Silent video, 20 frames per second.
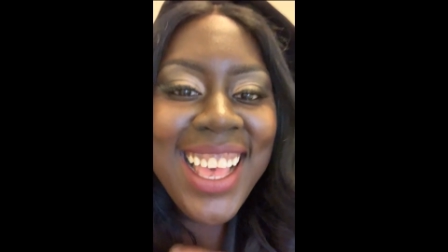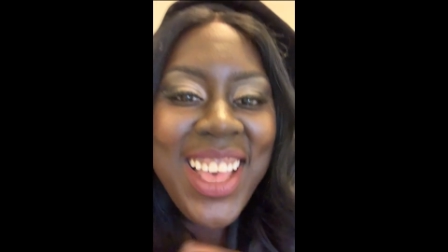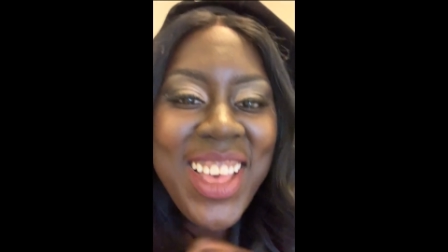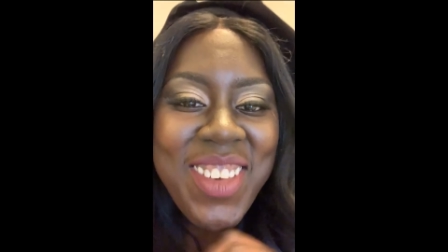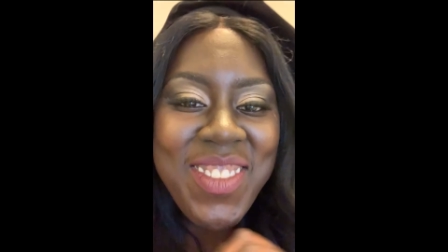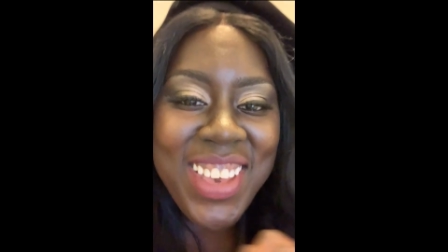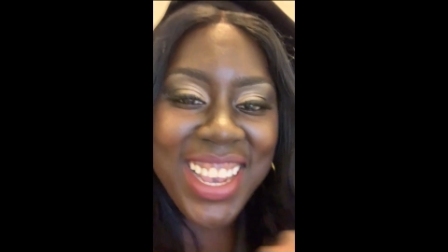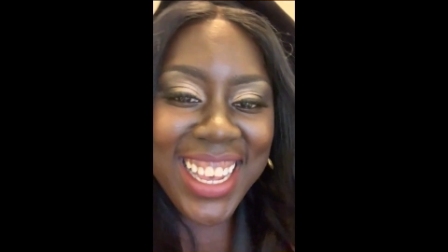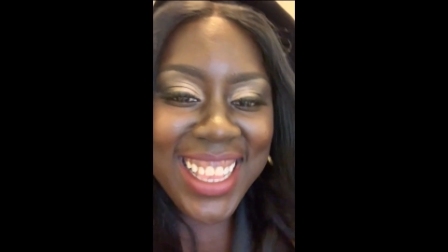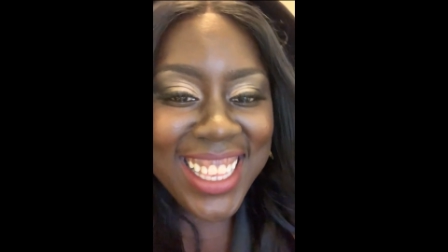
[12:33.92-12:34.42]

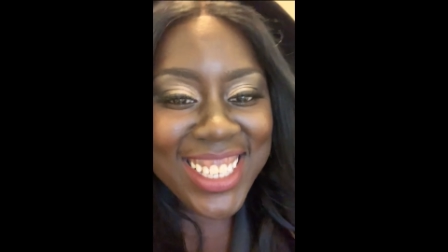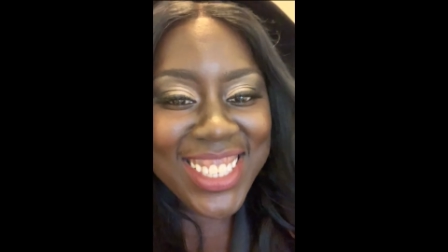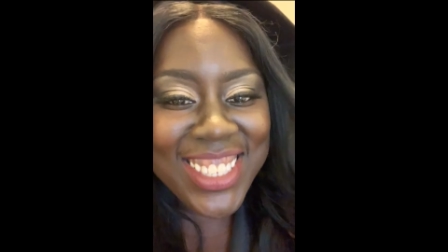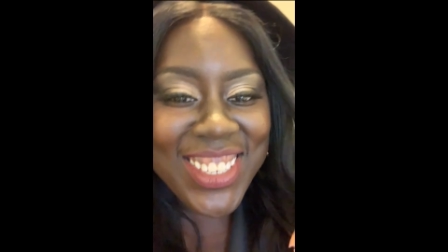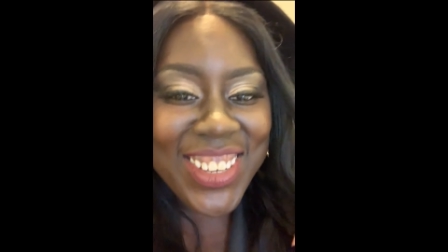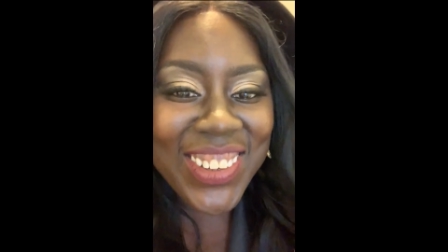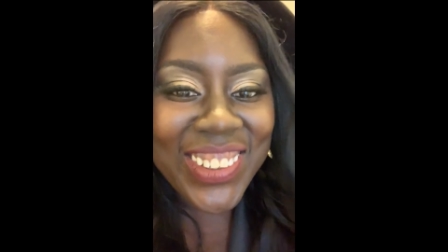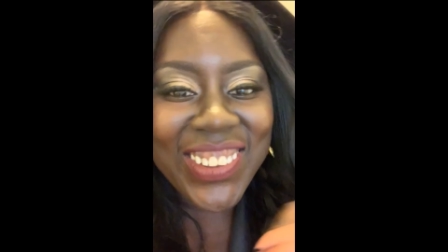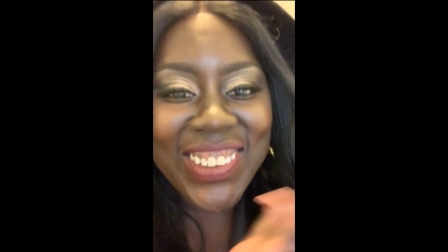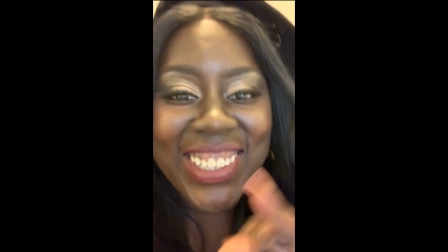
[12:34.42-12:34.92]
making this
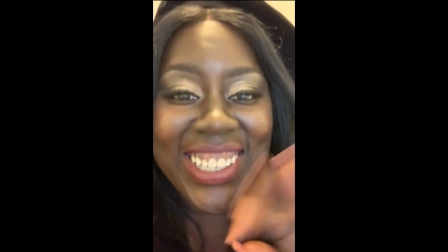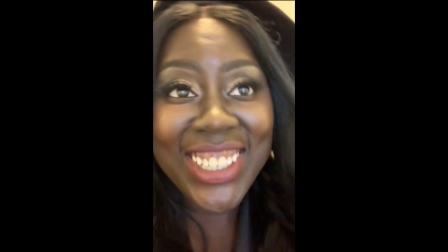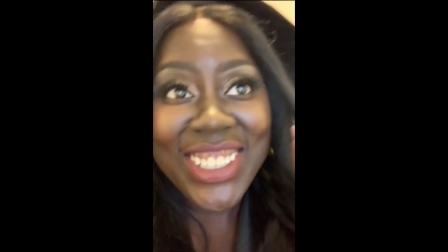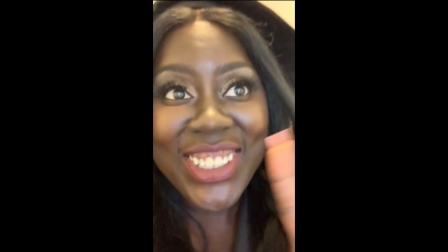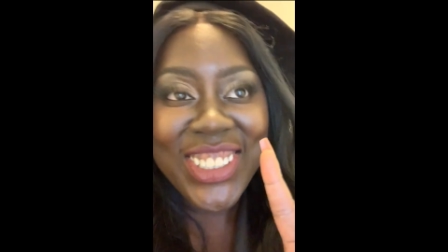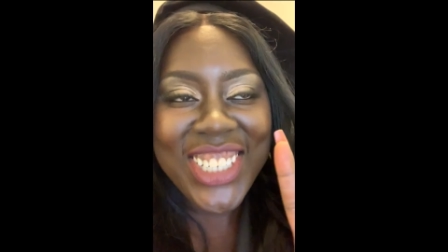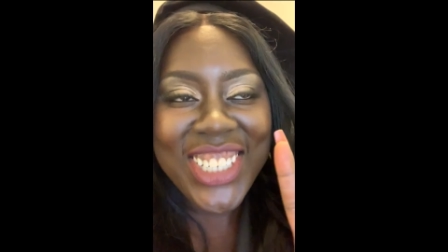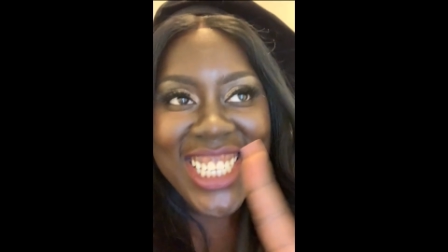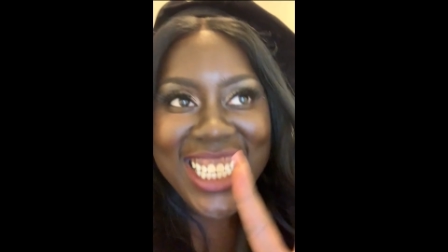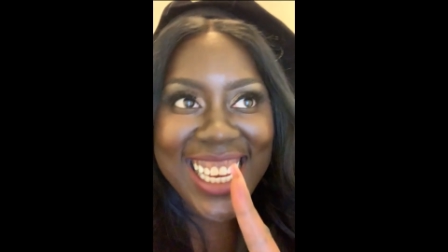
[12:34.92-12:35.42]
so
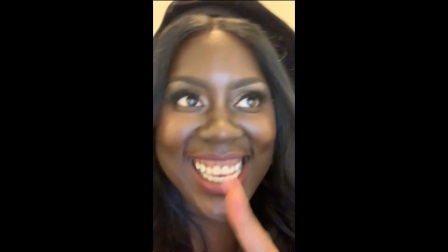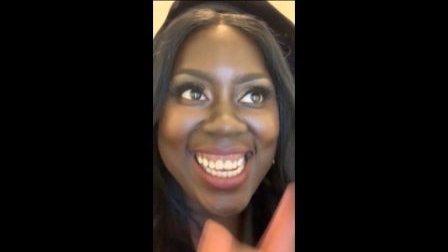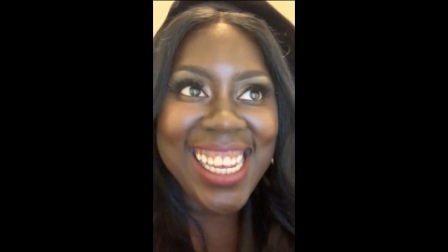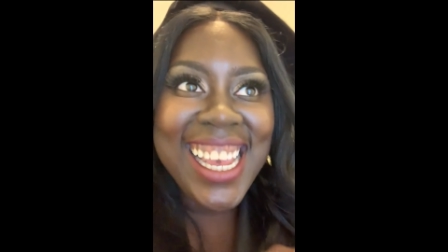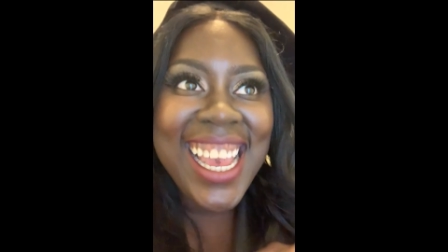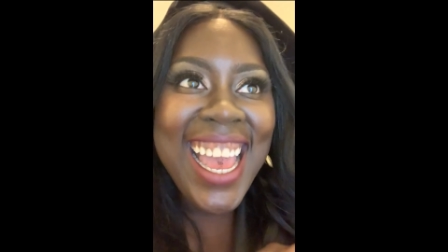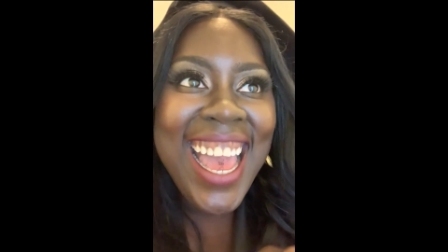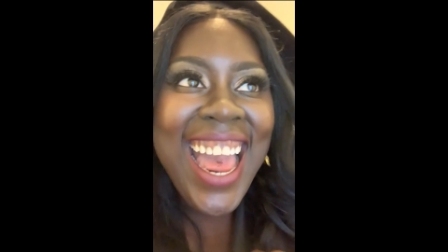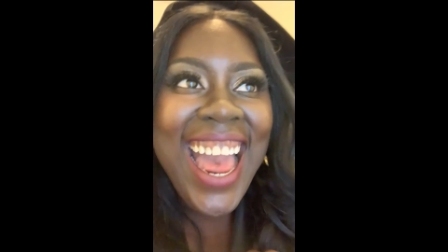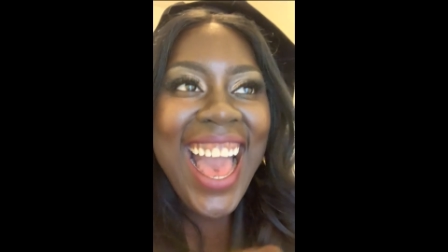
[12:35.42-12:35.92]

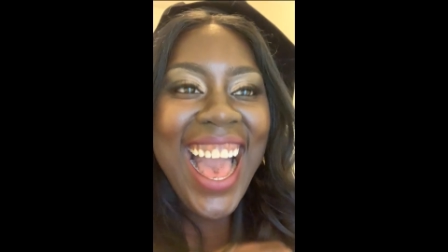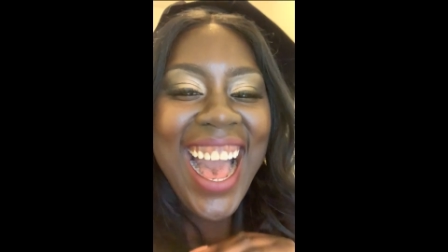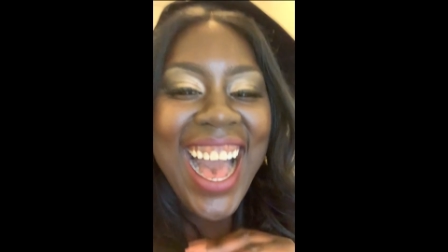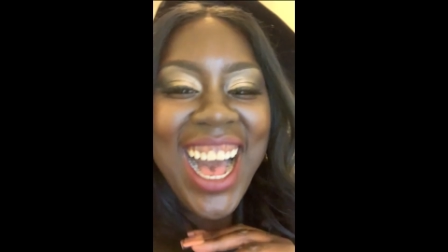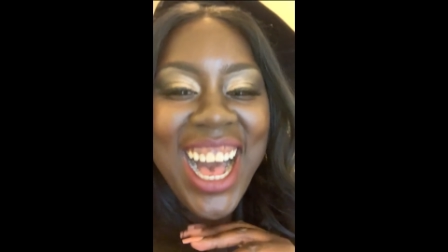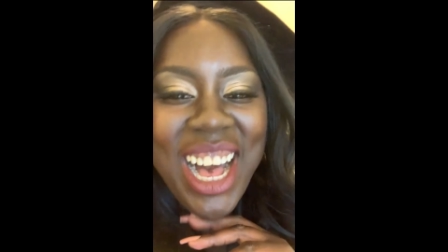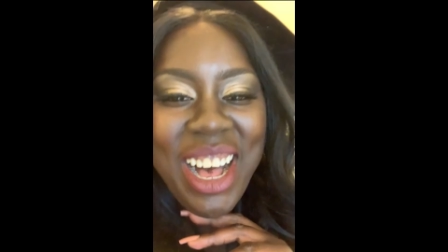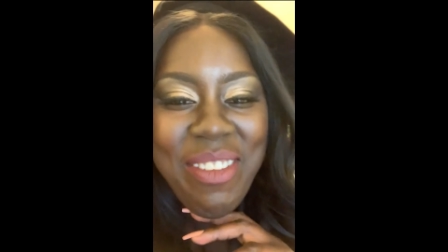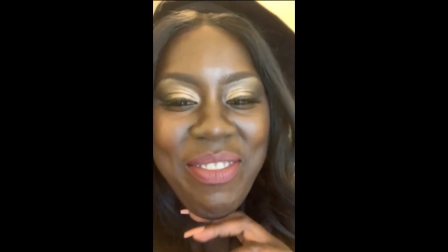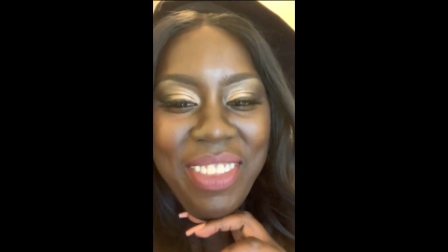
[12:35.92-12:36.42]
gushy.
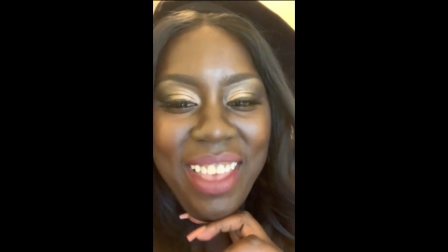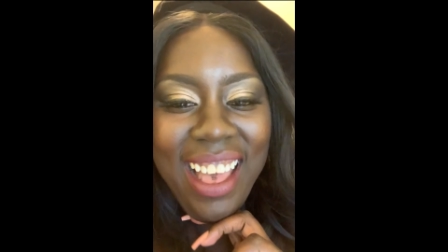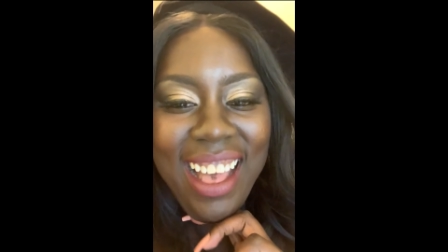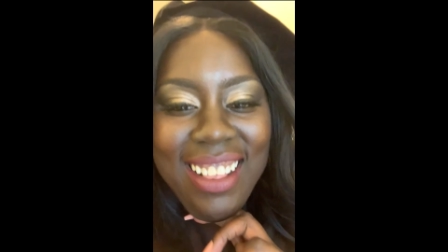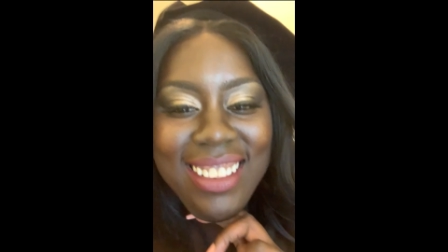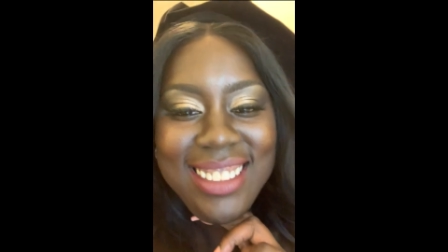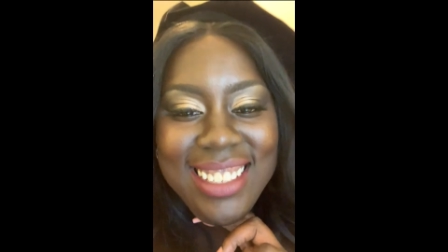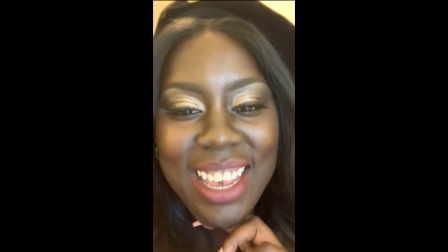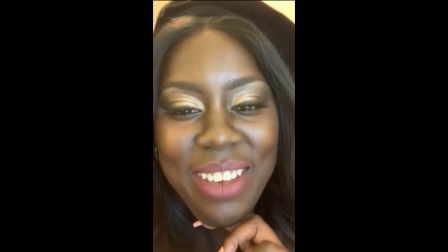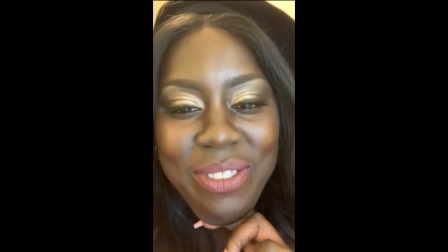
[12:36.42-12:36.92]

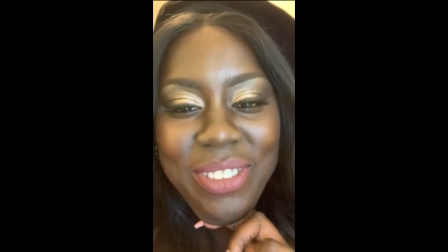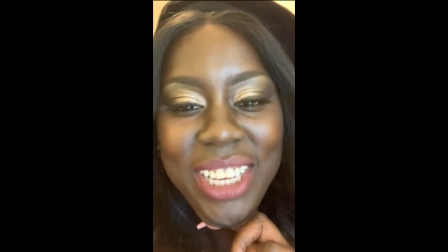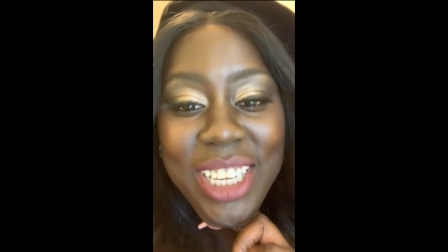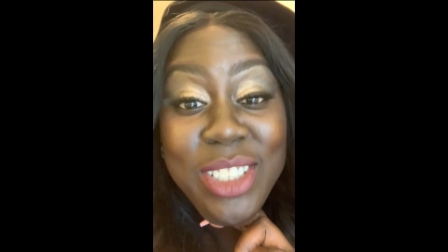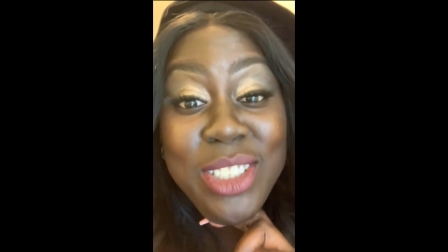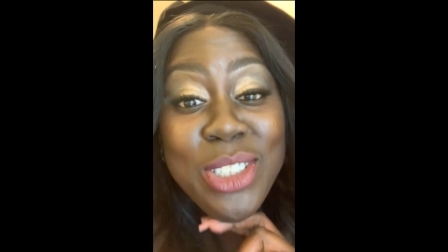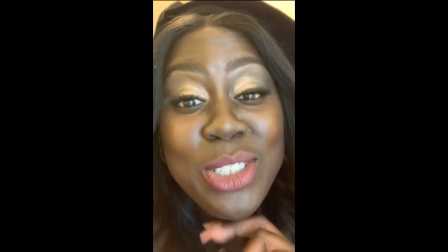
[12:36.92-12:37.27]
I'll definitely